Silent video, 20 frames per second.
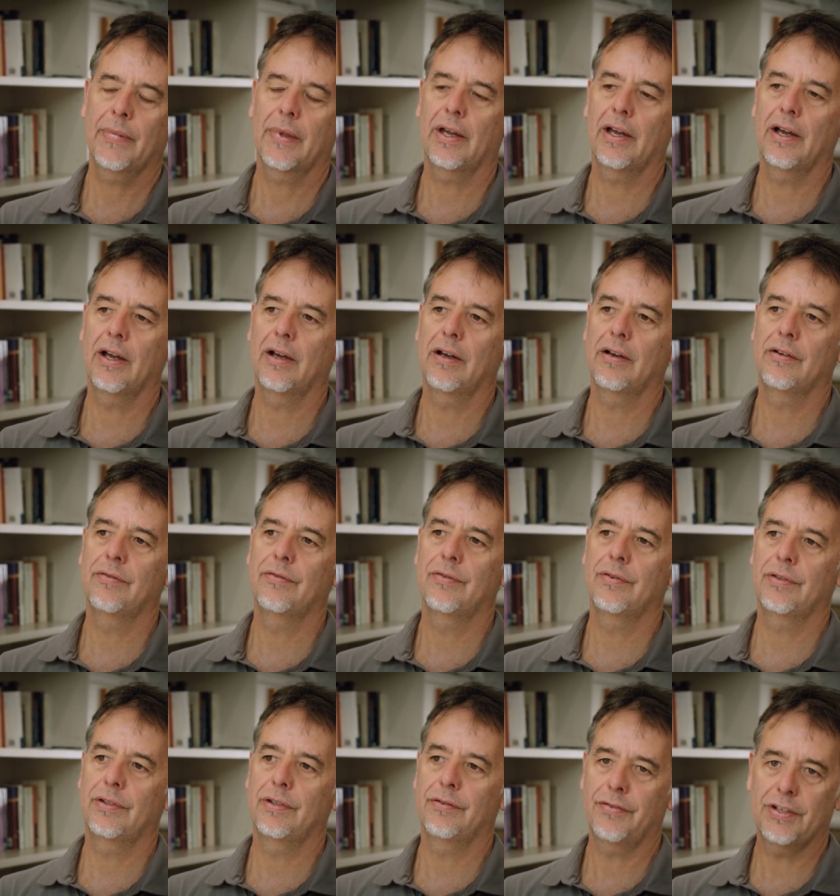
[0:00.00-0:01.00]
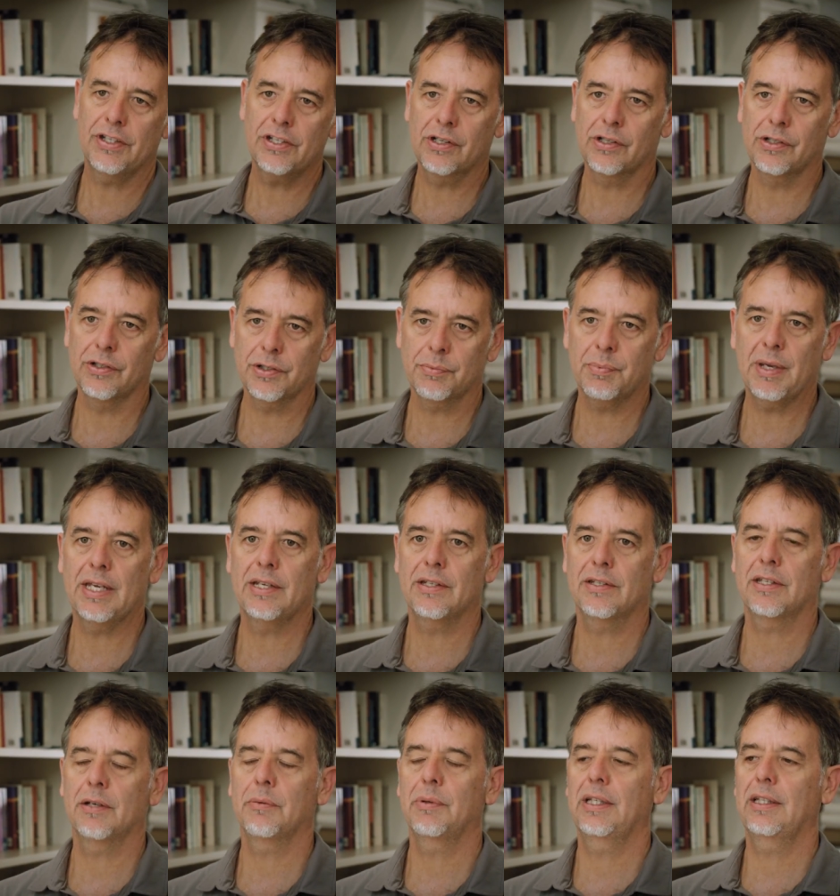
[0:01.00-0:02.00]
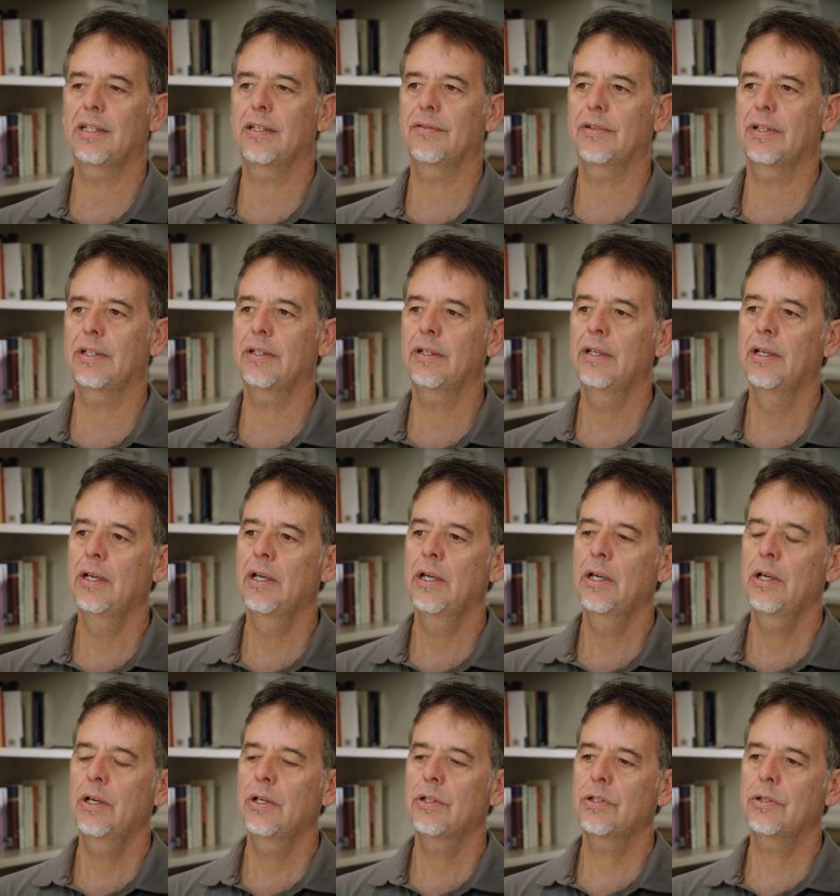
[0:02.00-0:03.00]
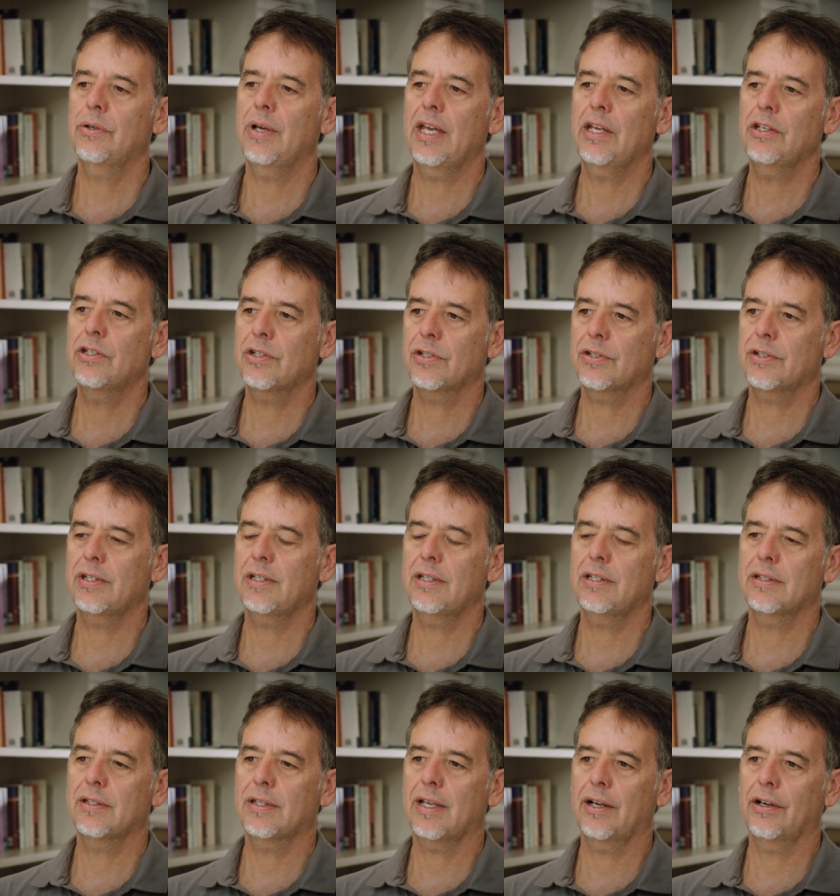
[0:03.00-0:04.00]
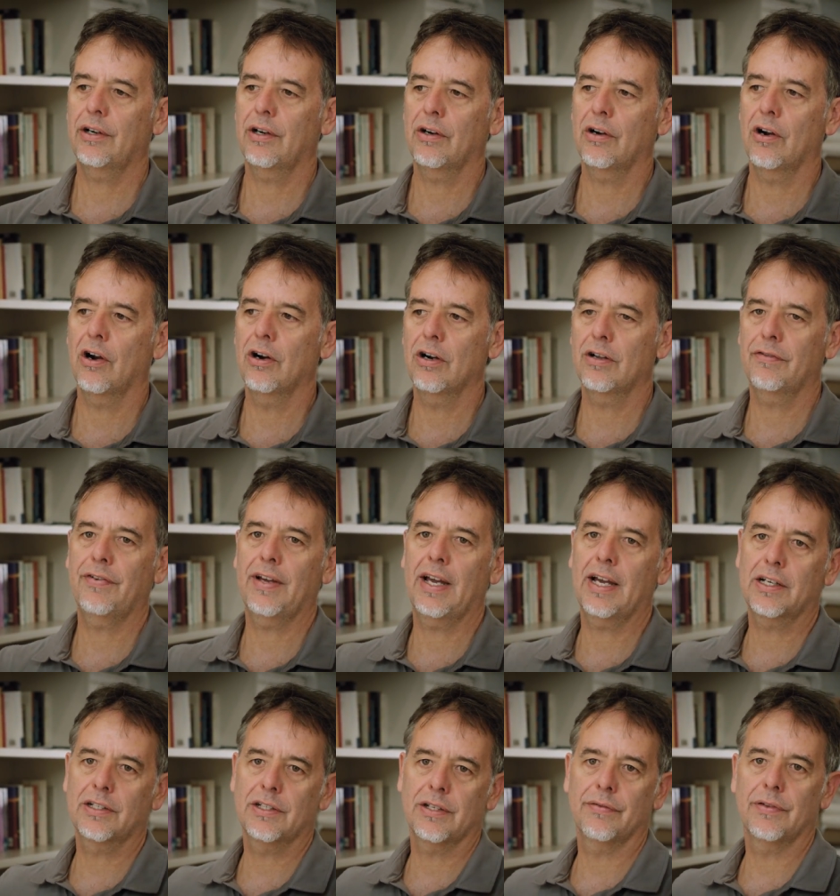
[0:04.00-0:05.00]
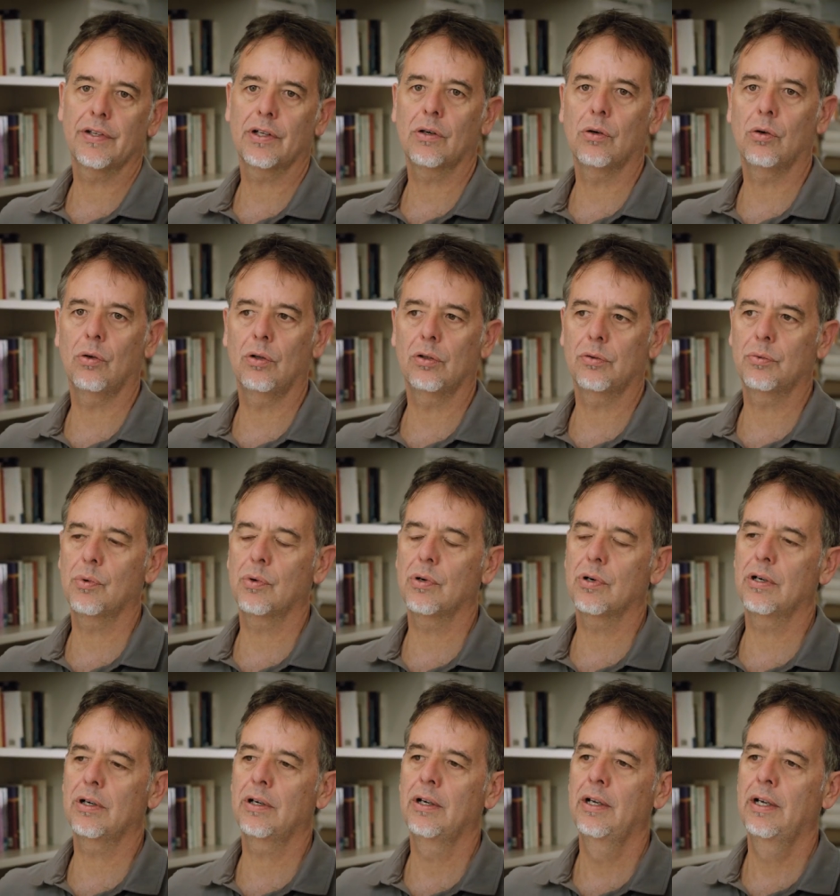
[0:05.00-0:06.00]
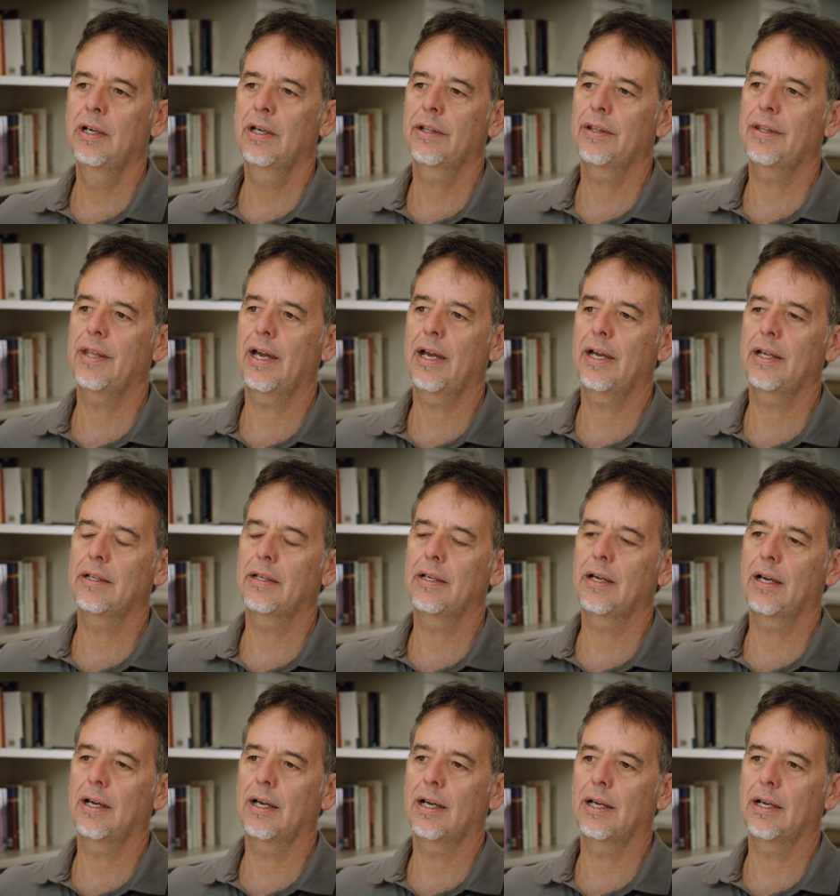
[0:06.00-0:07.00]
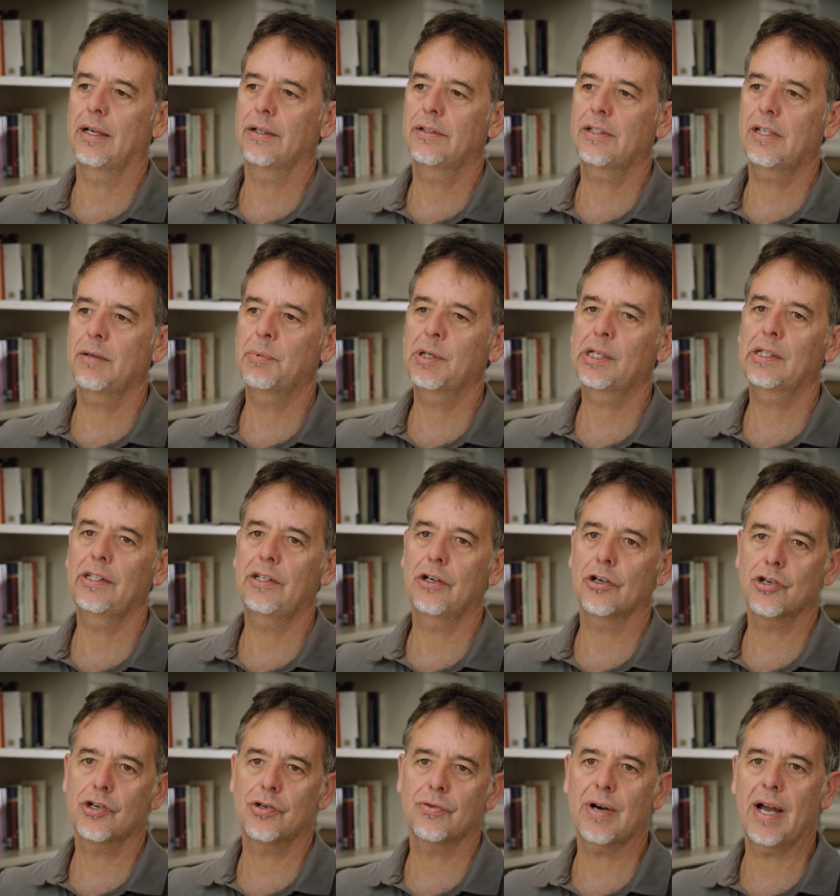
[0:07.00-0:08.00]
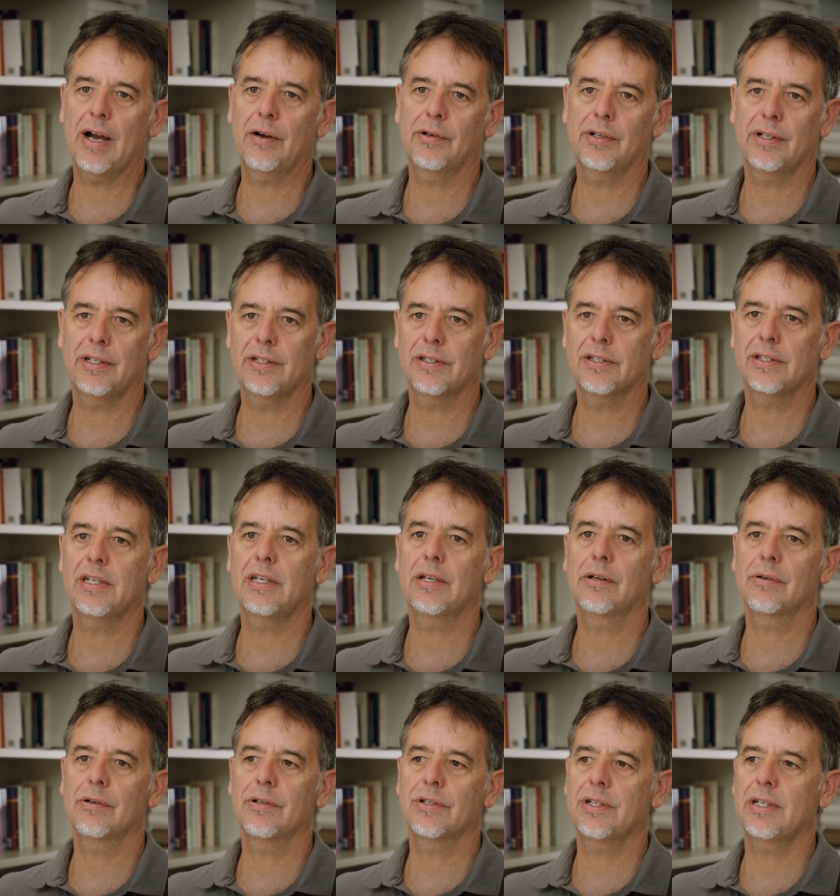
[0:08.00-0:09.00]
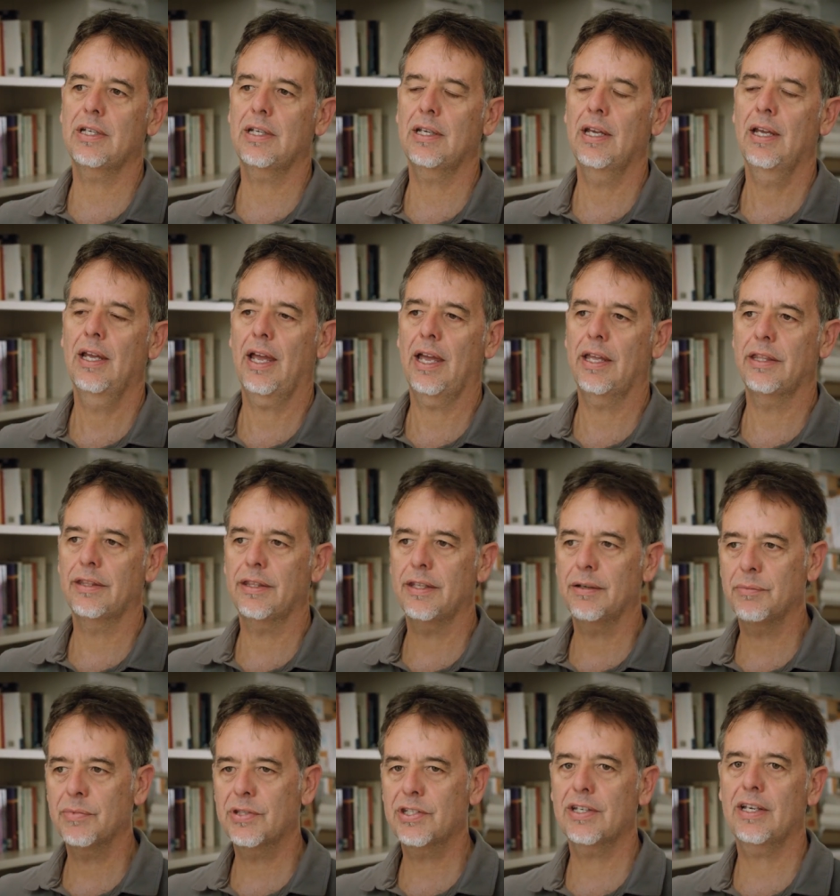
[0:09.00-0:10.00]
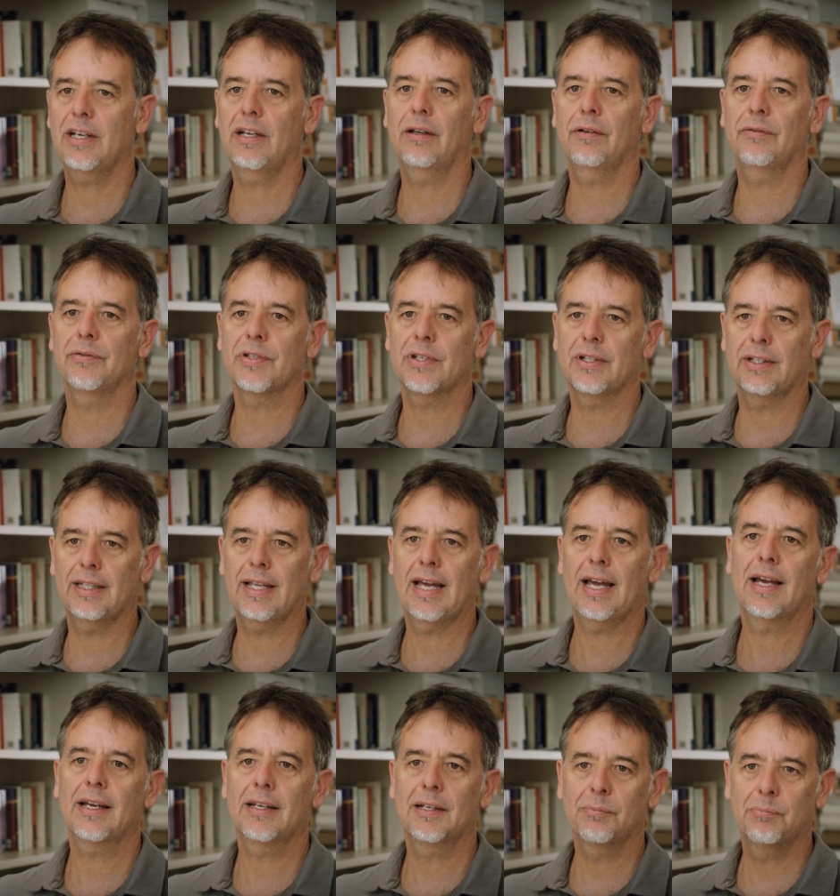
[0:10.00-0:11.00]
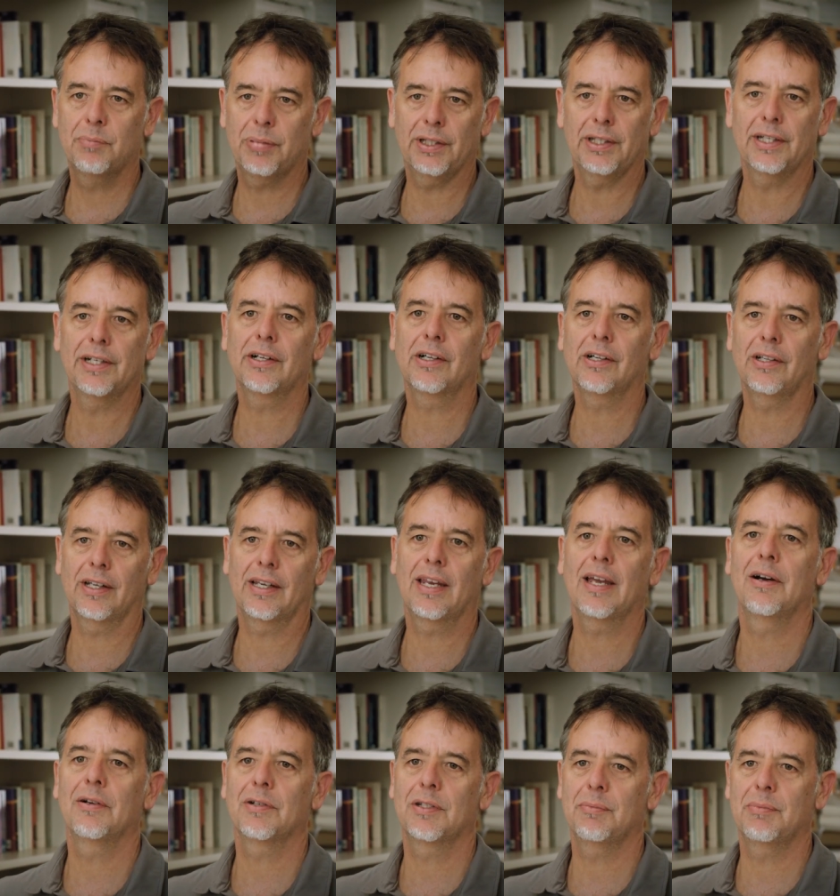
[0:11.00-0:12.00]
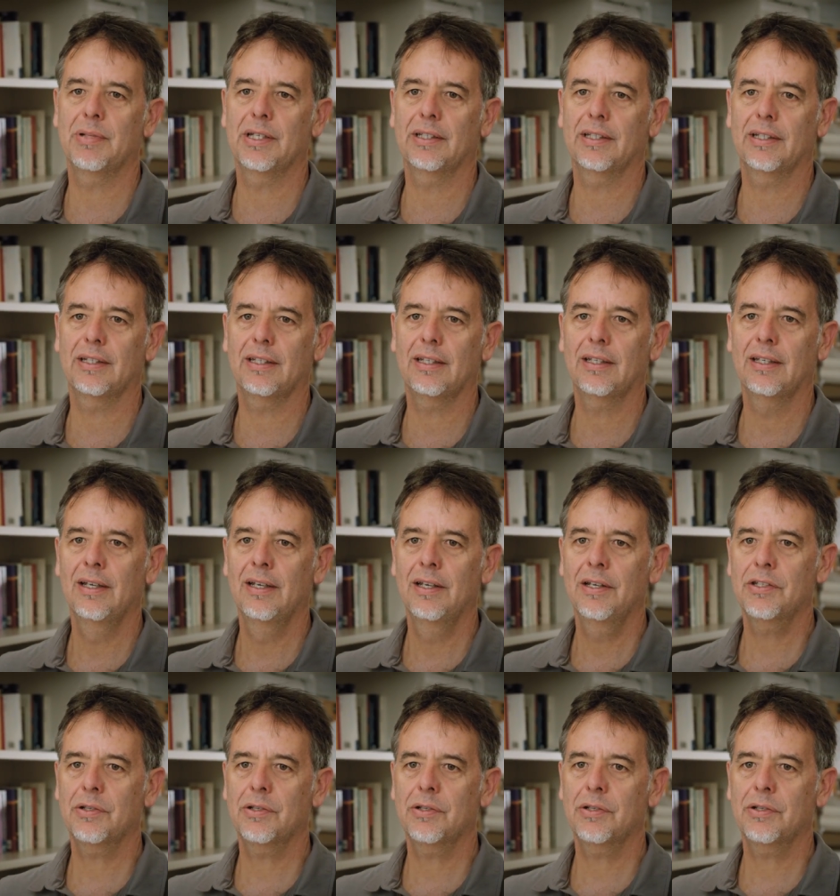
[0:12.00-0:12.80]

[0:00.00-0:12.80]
of the physical space that we live in to agencies that are artifacts of the Cold War that uh, typically are shrouded in secrecy and themselves lack political accountability.